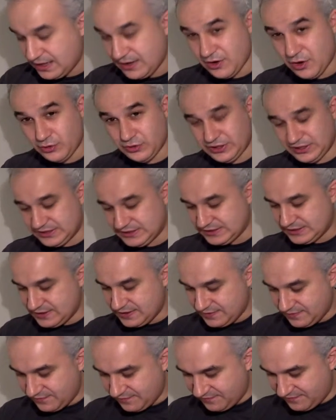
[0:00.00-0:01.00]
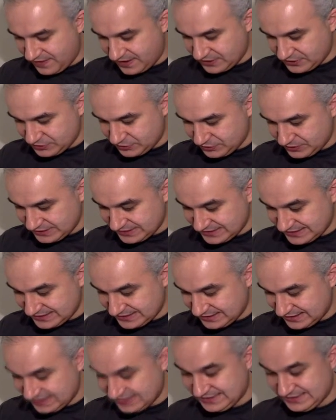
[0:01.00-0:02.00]
Notice, function
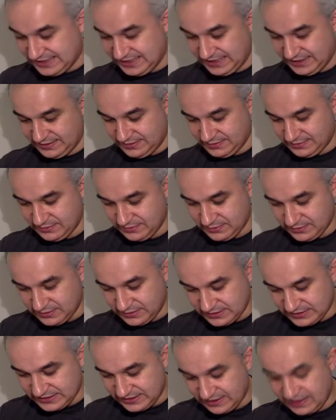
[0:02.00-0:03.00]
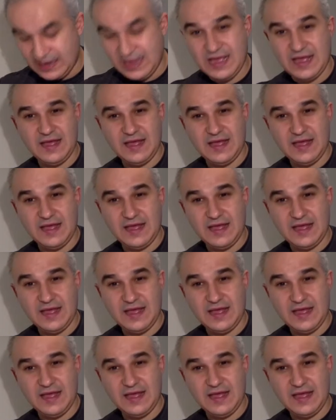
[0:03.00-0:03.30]
is, is t. It's a,